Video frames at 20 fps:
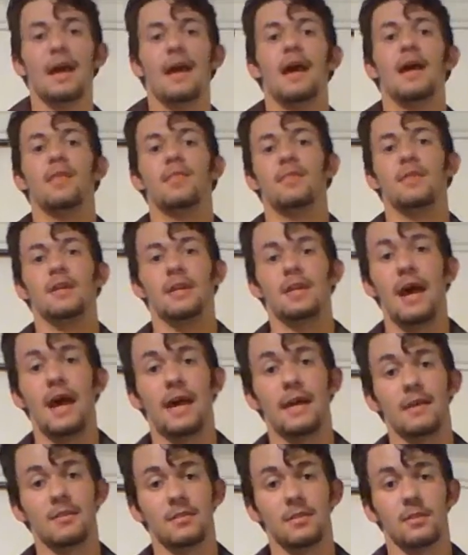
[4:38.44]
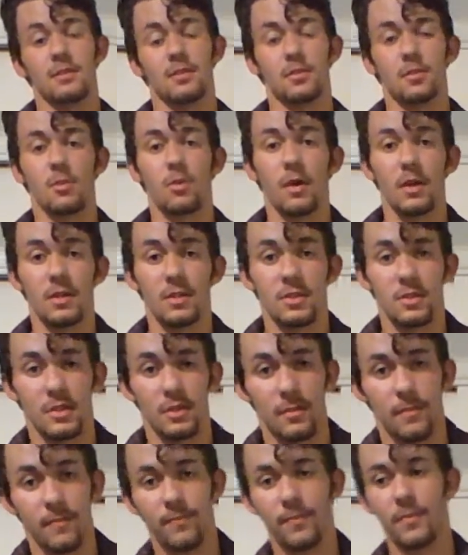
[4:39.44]
and then ask your question.
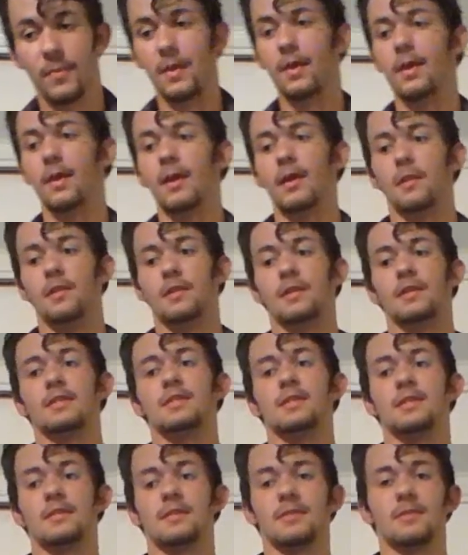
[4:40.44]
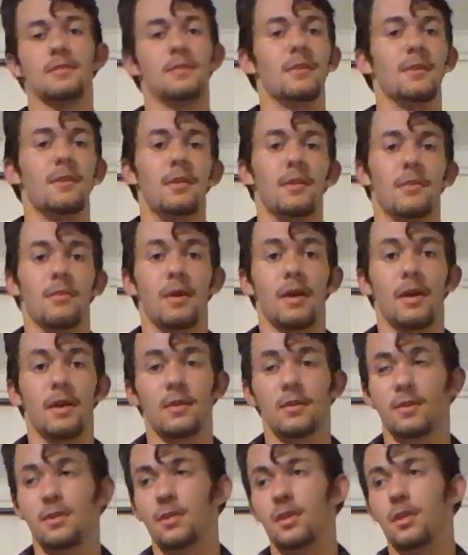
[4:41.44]
This is where,
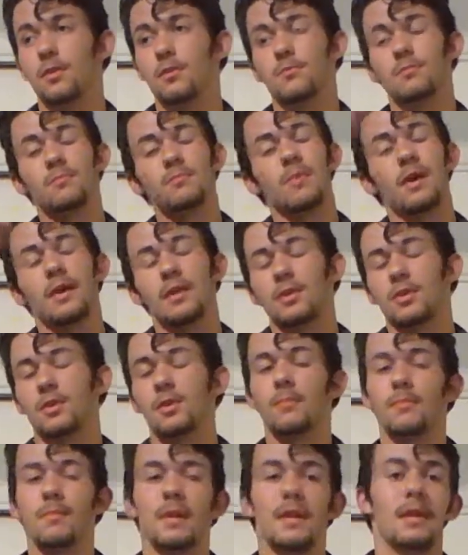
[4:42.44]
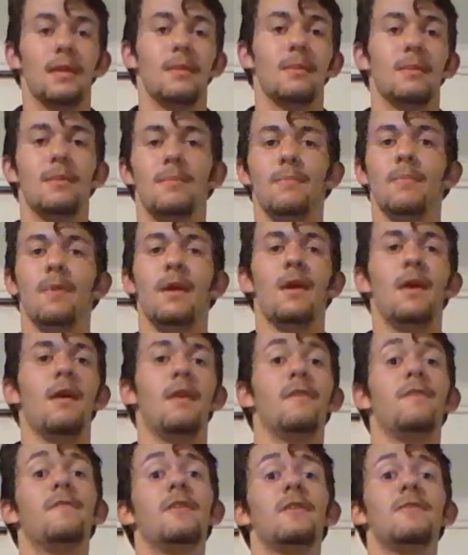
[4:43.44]
you can be
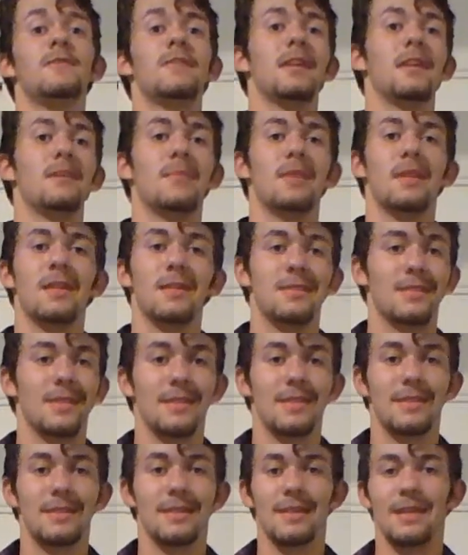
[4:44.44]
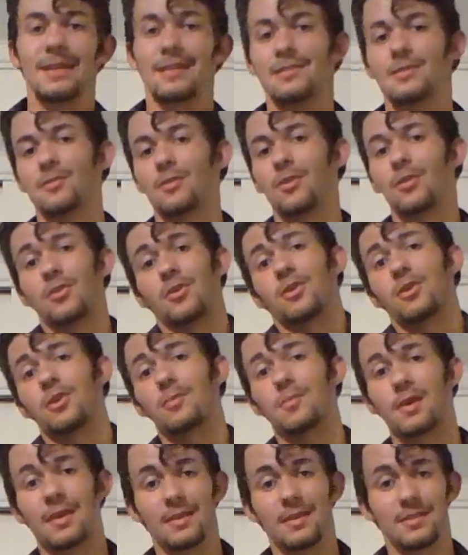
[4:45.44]
15 minutes into a
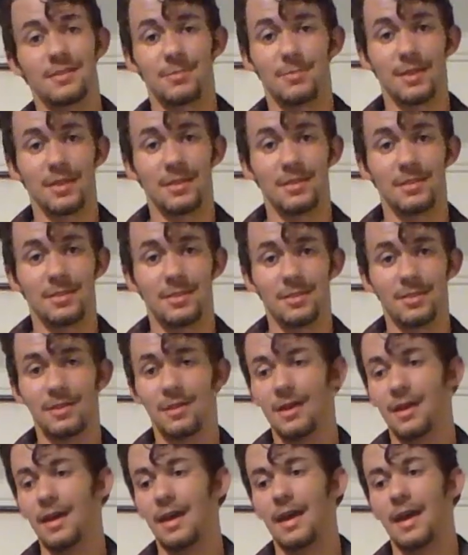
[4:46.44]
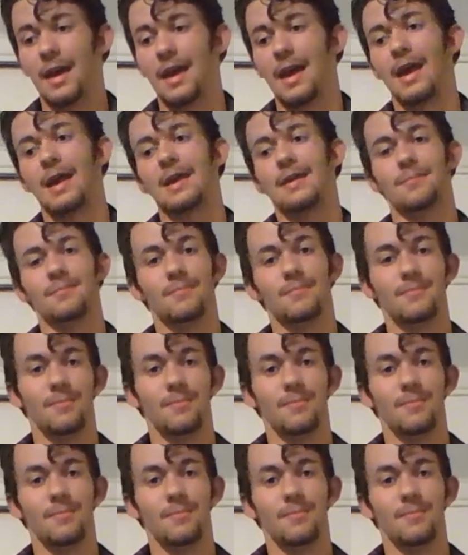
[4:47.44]
30-minute speech and